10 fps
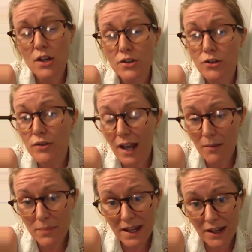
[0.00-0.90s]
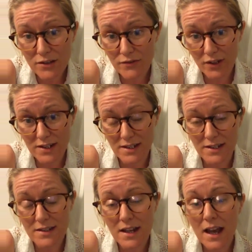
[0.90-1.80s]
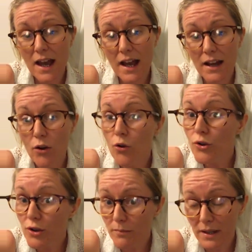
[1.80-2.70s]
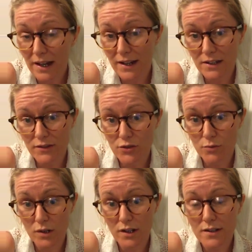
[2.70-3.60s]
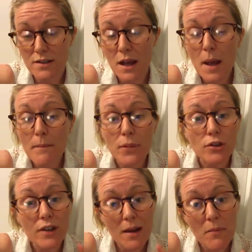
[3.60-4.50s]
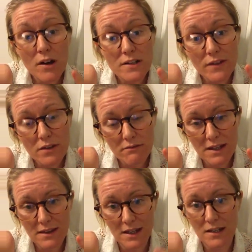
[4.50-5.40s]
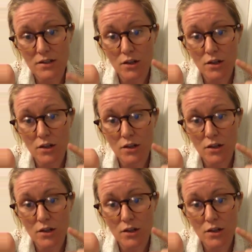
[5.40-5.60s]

So you can pick out devices or you can pick out individual words, but you get marks for 3 things.